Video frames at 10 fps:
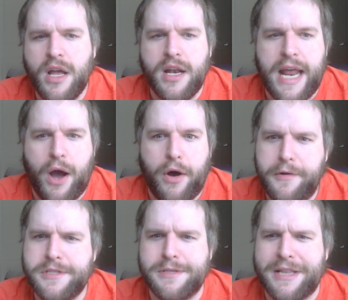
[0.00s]
Now,
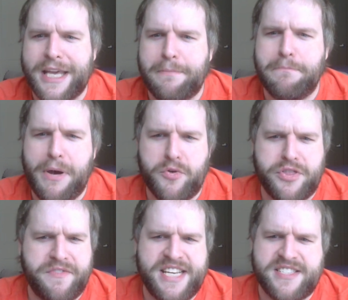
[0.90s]
ultimately,
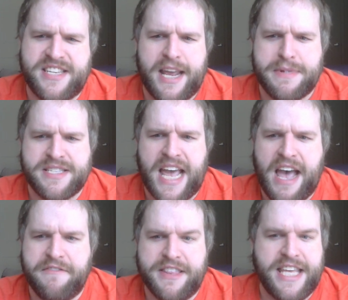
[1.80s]
both of these statements
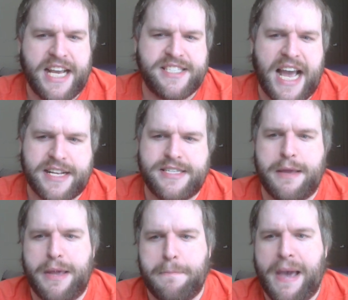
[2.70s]
have the exact
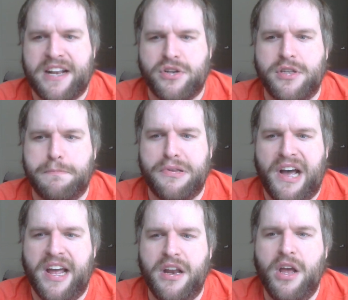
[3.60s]
same impact on the
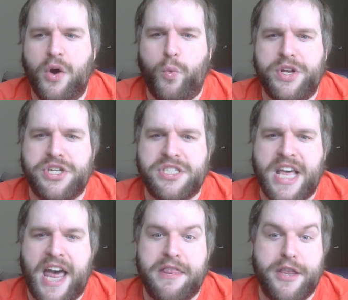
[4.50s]
plot, which is
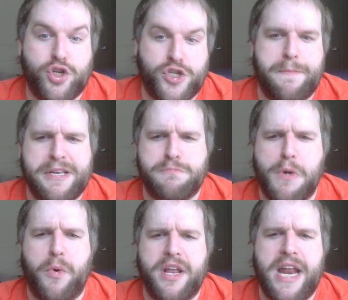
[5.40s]
that the ship is
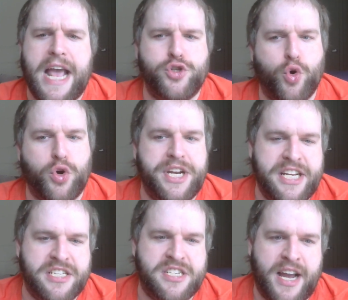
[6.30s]
broken and Geordi
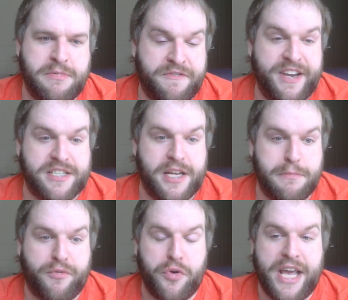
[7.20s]
needs time to fix it
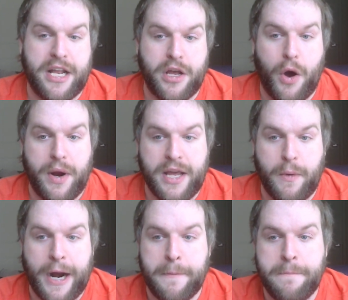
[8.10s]
before they can go anywhere.